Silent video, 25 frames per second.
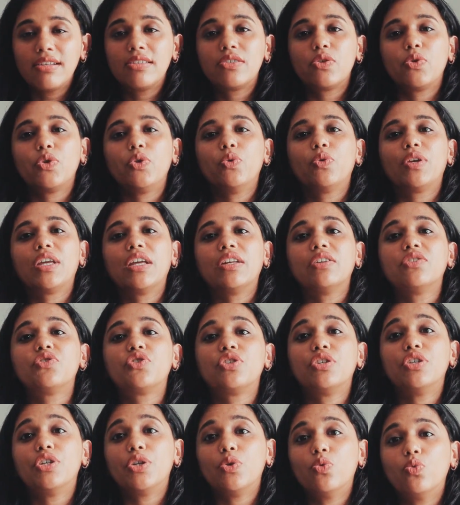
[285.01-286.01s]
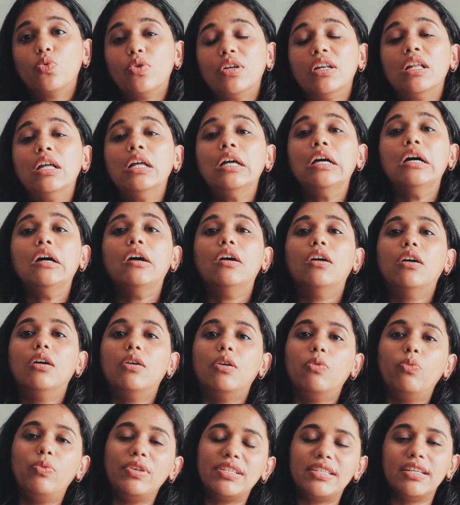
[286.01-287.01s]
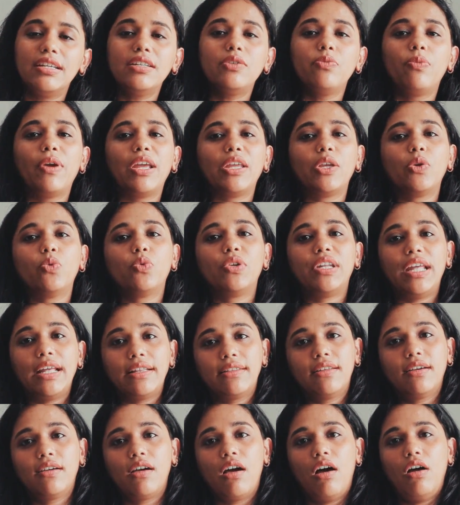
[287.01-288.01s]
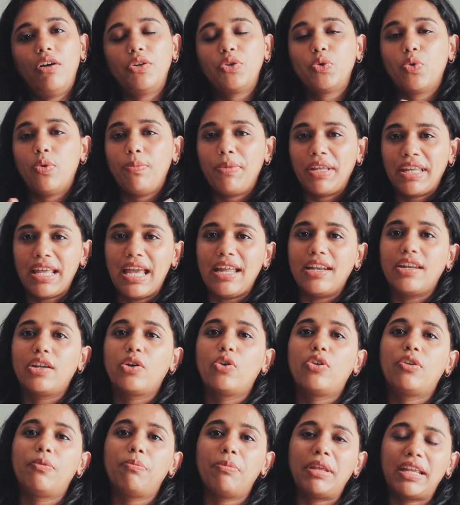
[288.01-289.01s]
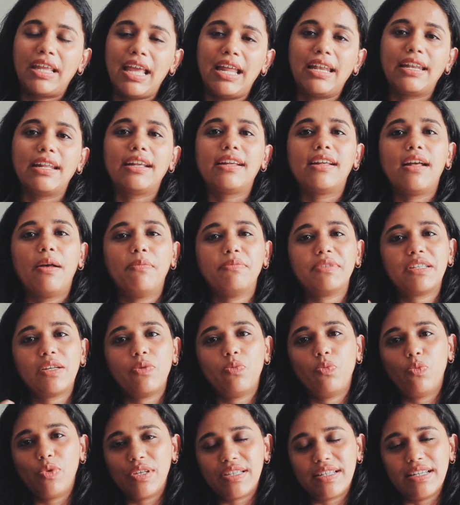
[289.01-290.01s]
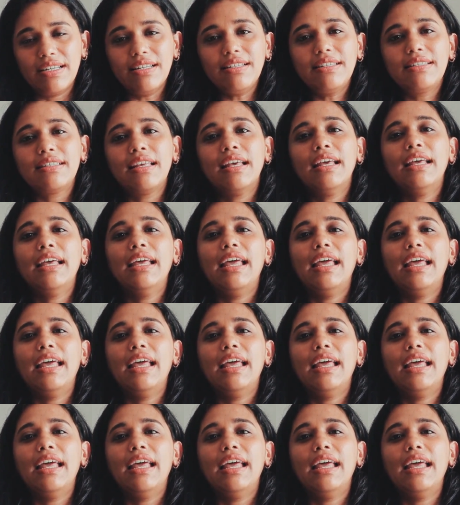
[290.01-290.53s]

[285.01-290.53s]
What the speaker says: So you can schedule a visit where you take the car to a mechanic, or a mechanic comes and visits